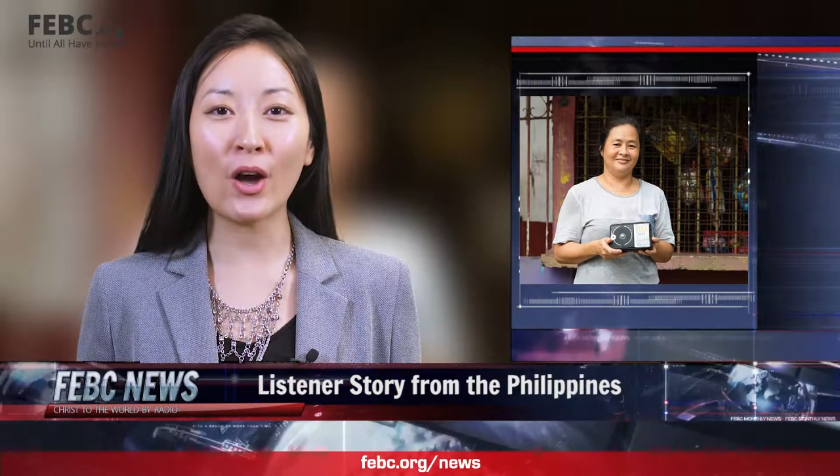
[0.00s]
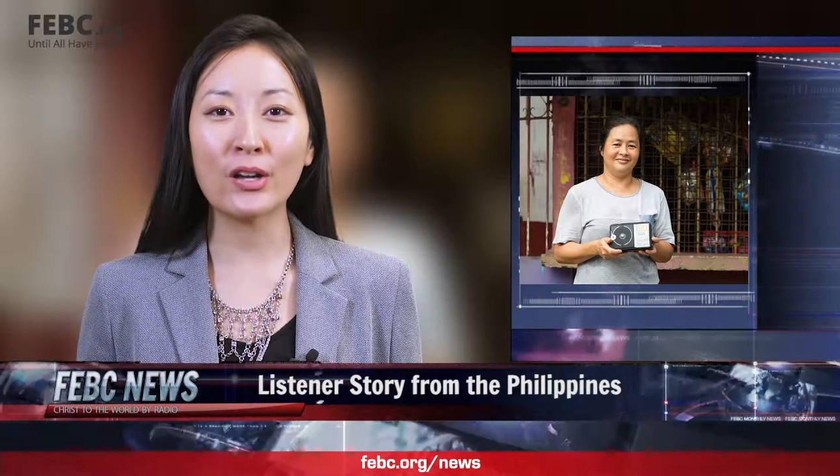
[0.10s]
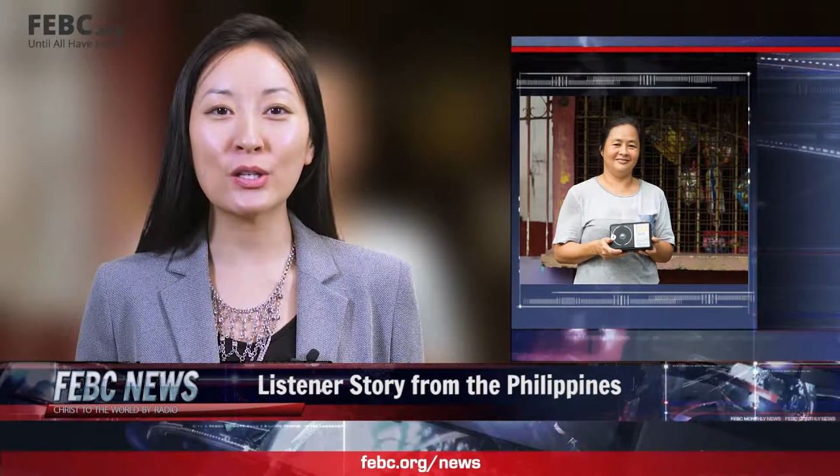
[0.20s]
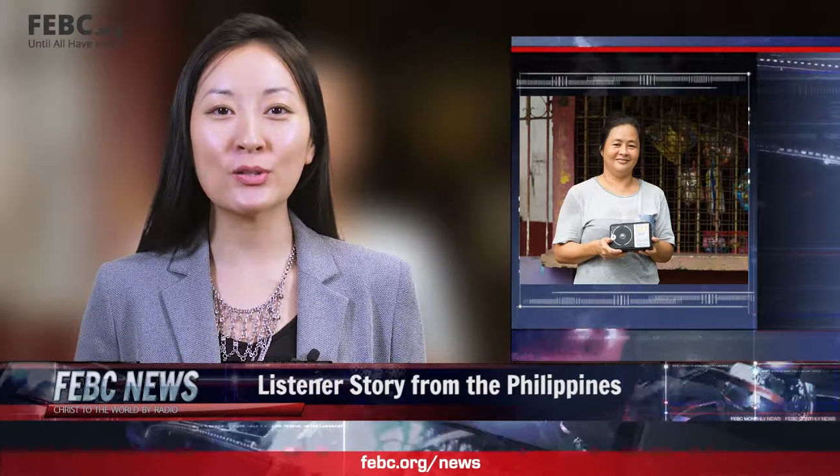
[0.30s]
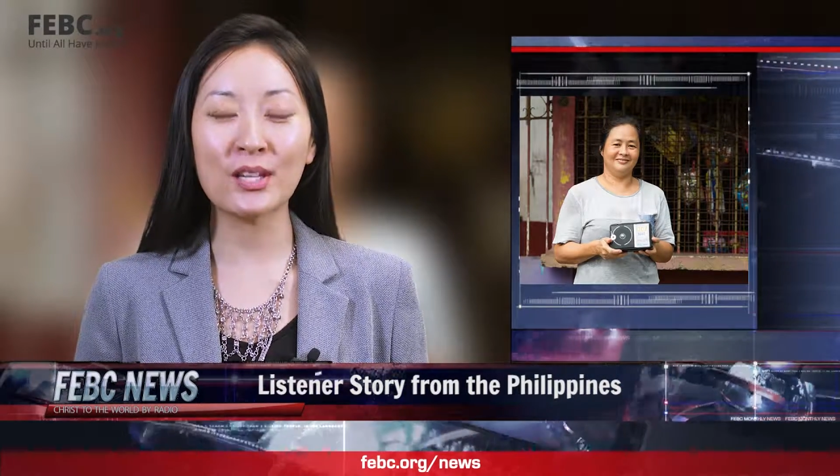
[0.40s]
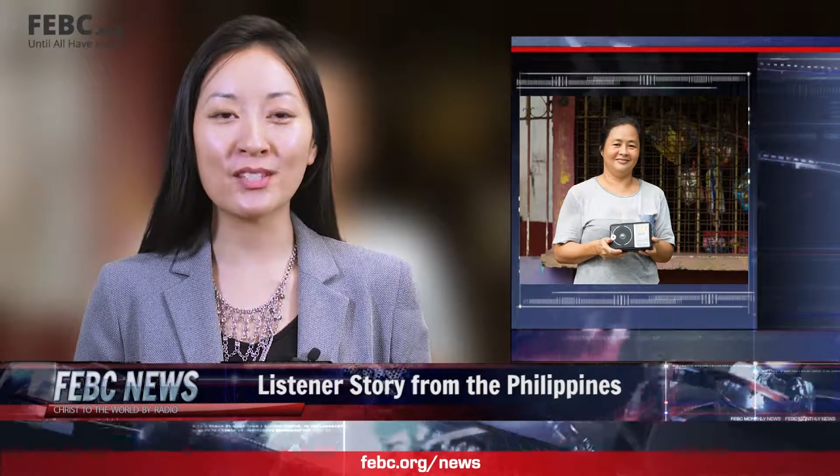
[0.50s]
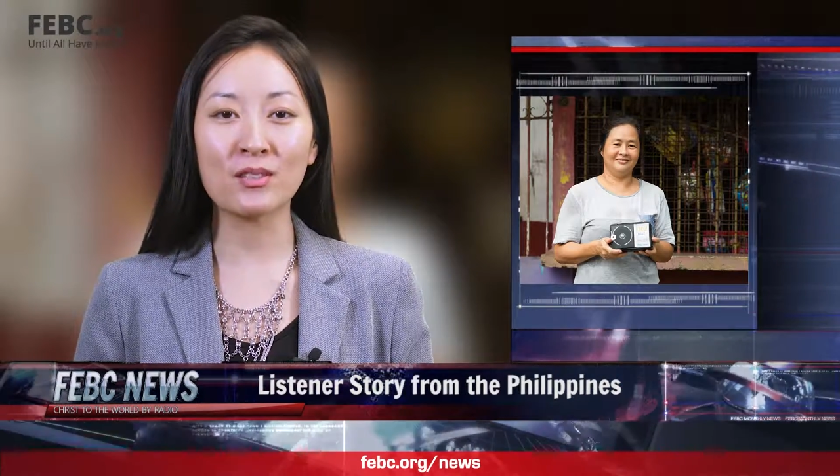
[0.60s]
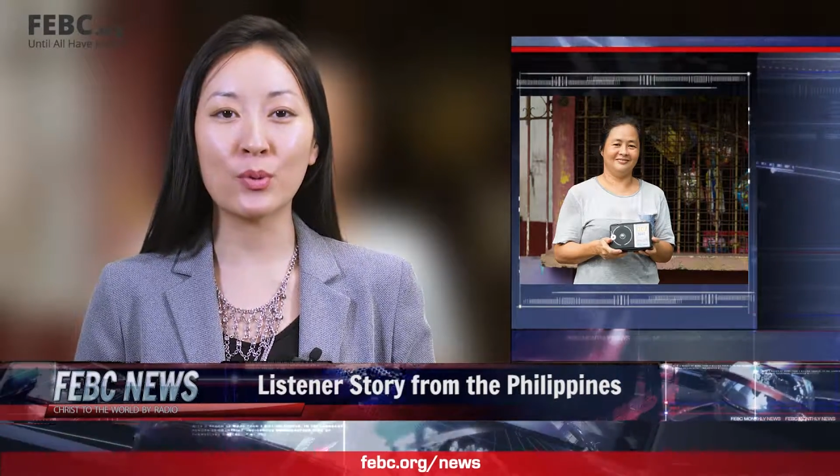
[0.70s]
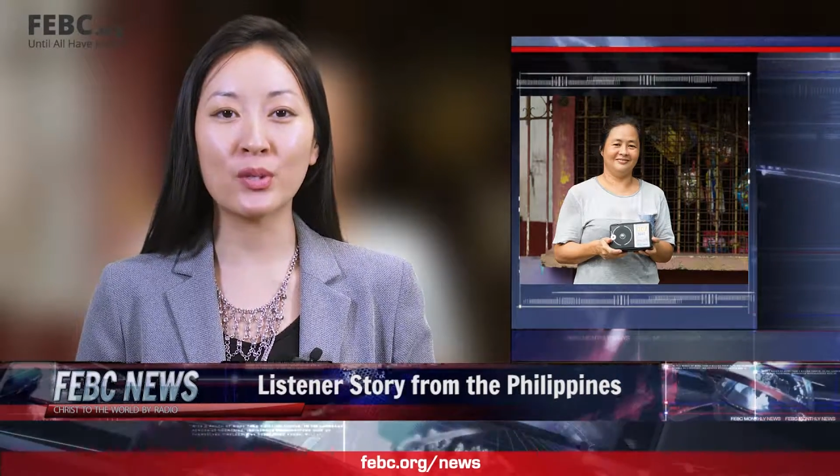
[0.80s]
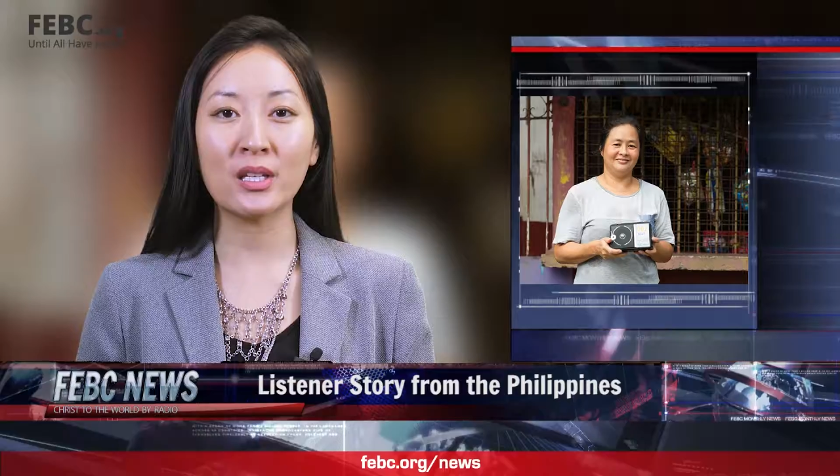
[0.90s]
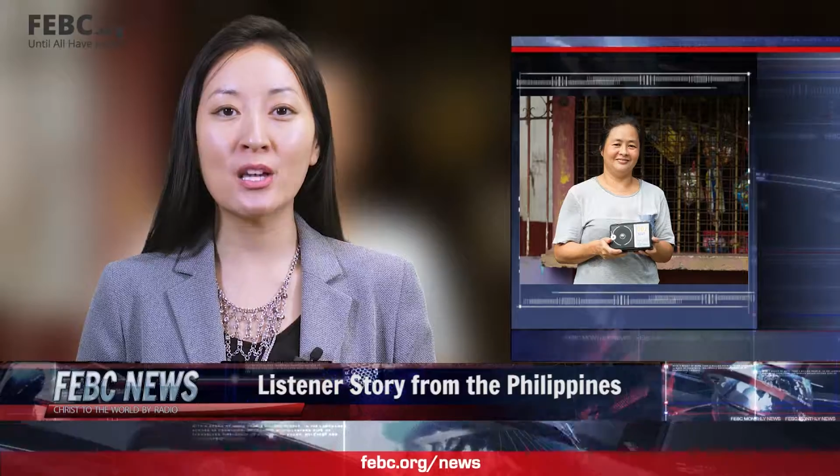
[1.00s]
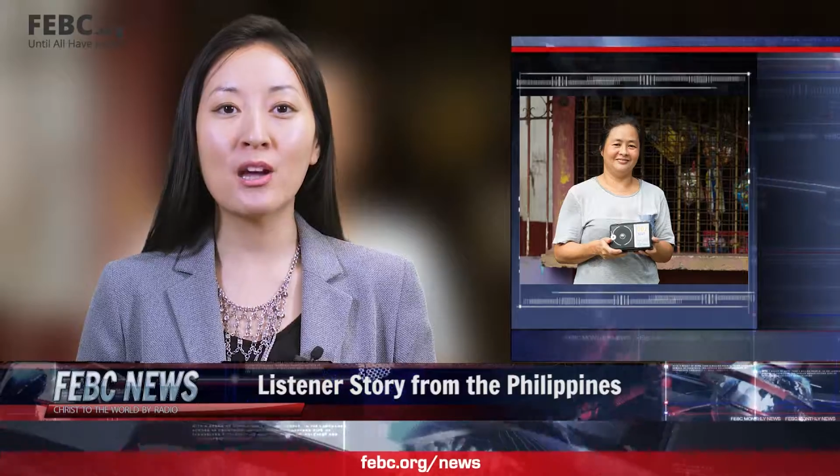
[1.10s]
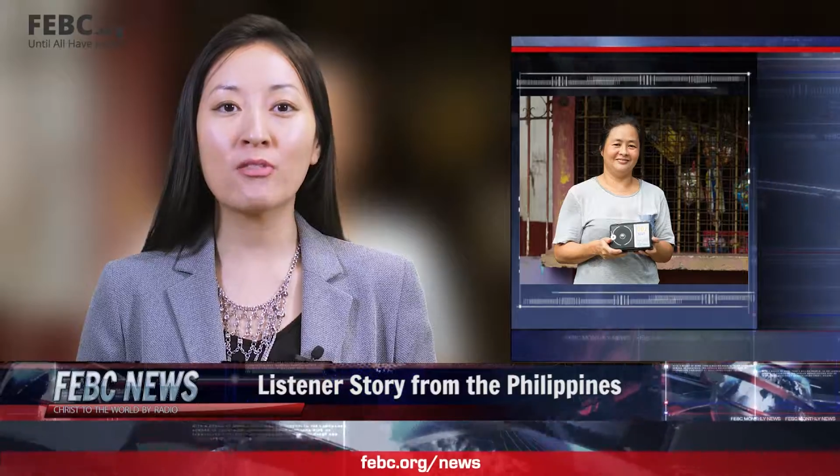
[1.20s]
audio testimony